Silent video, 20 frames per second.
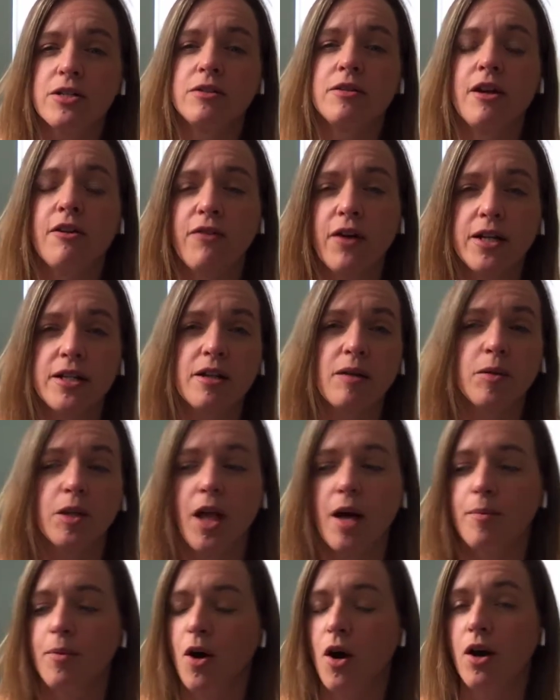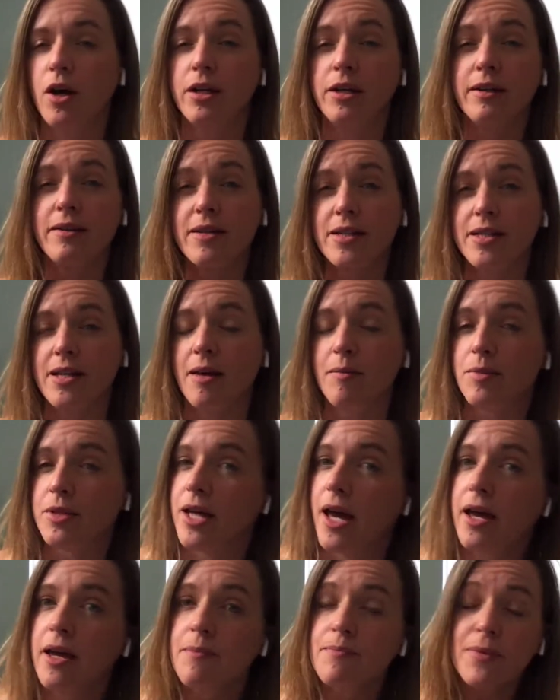if I double up on the same
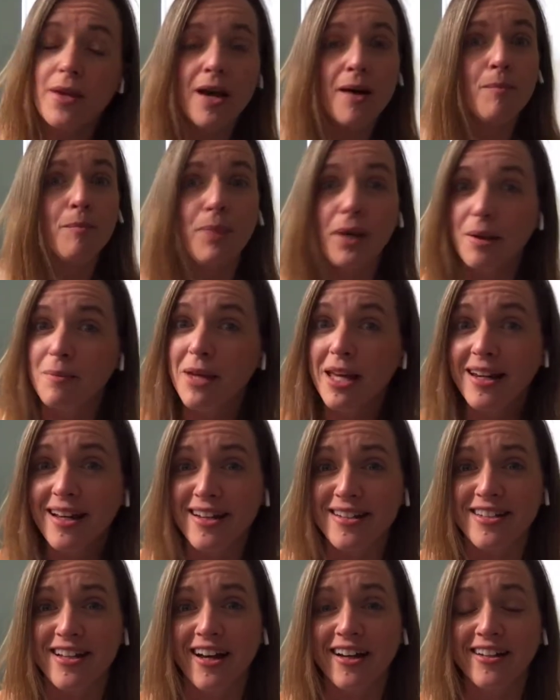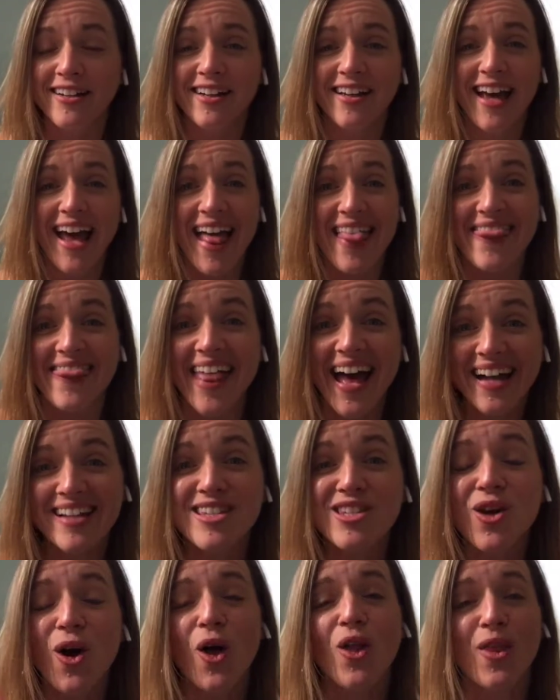day, but I'm getting it done, and
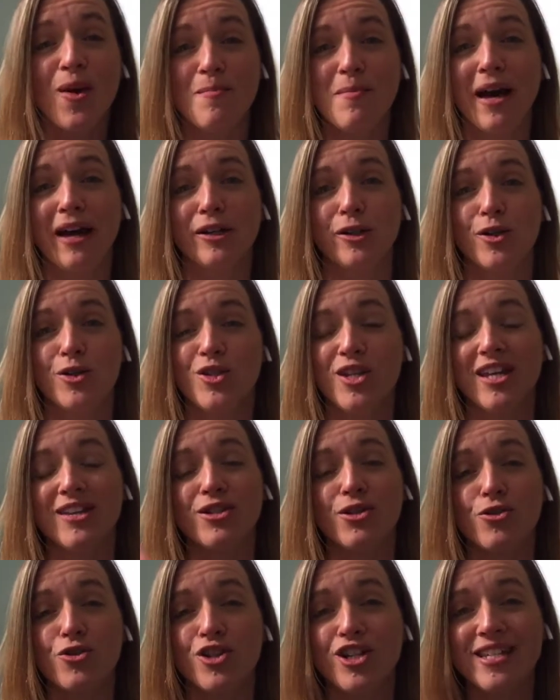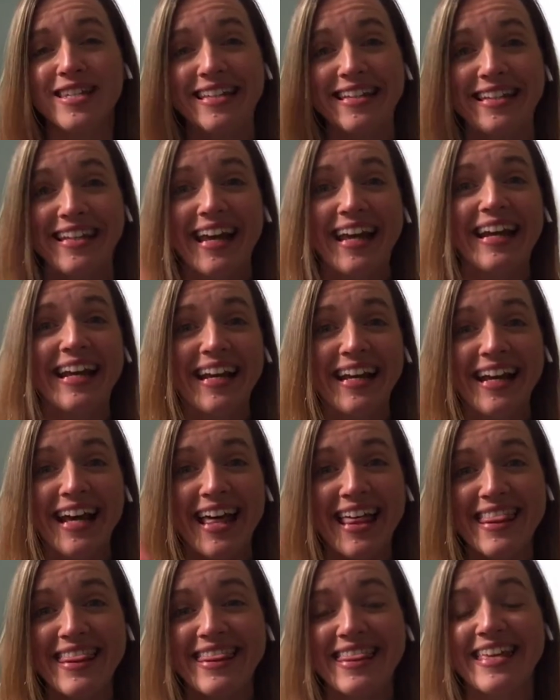that's all that matters is you're just getting
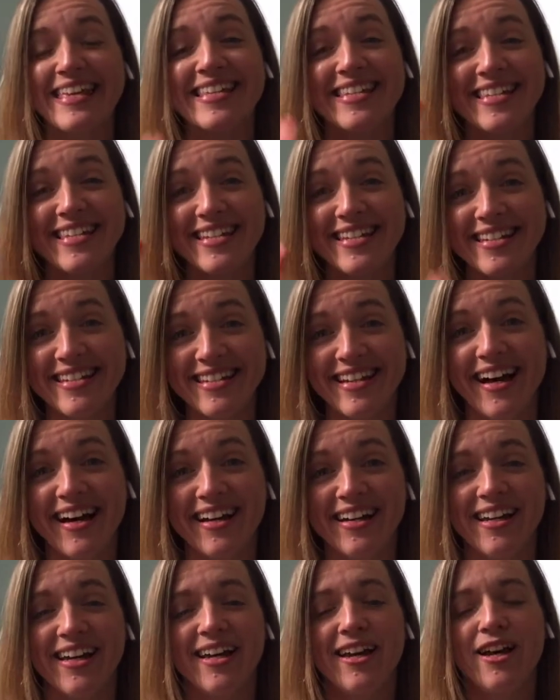this done.